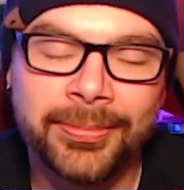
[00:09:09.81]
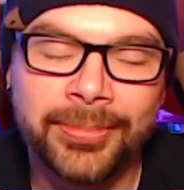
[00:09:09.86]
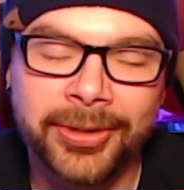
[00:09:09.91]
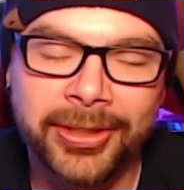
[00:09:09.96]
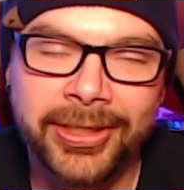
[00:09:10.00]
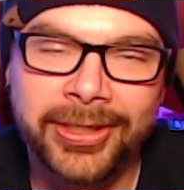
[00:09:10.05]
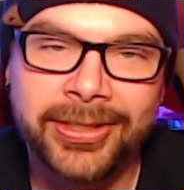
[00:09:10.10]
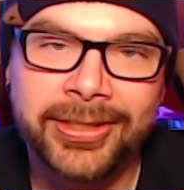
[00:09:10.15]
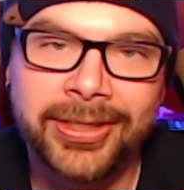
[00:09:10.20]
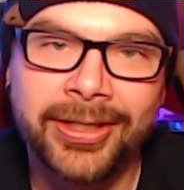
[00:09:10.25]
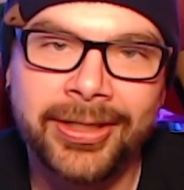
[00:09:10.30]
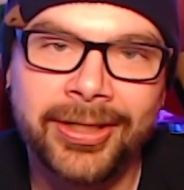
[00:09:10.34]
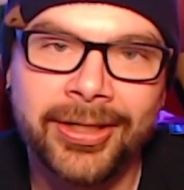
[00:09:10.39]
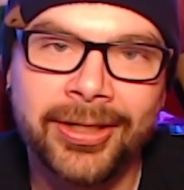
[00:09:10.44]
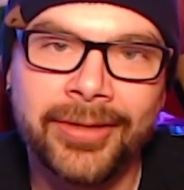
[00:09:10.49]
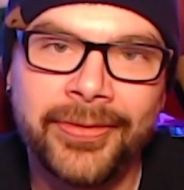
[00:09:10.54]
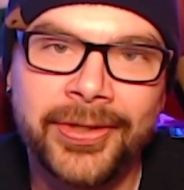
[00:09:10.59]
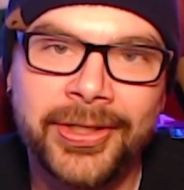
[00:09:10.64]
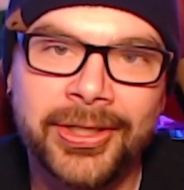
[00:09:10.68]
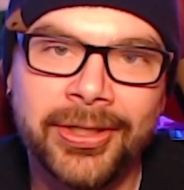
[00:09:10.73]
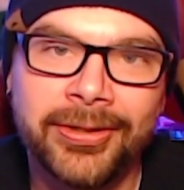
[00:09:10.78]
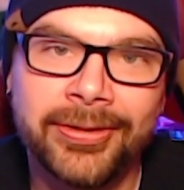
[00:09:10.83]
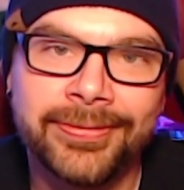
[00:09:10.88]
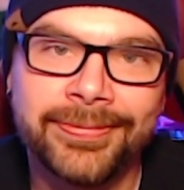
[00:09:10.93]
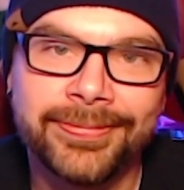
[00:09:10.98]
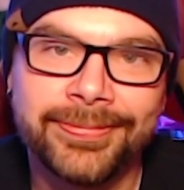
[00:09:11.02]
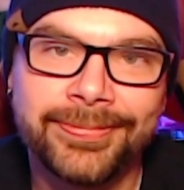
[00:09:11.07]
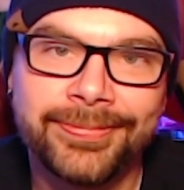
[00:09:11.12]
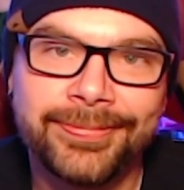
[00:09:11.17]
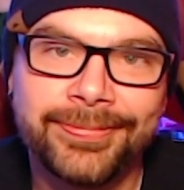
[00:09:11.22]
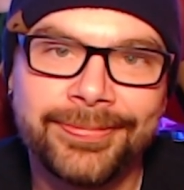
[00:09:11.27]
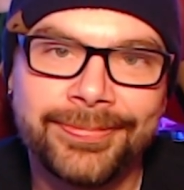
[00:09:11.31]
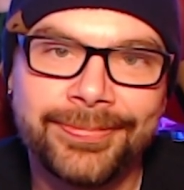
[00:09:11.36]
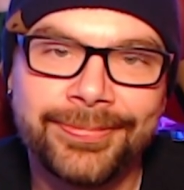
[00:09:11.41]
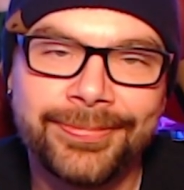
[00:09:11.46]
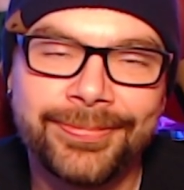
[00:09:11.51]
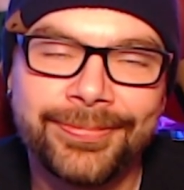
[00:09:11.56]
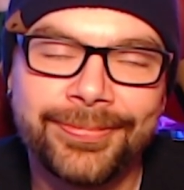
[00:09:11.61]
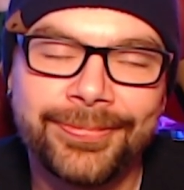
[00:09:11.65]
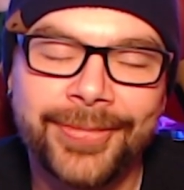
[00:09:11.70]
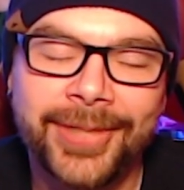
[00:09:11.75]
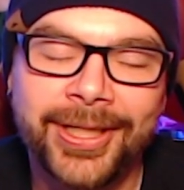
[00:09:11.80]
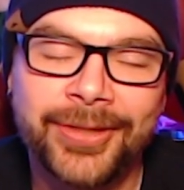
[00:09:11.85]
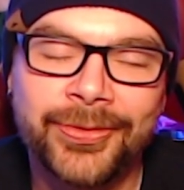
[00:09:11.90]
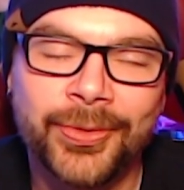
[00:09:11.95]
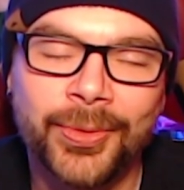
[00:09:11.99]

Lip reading: please take care of each other. Thanks for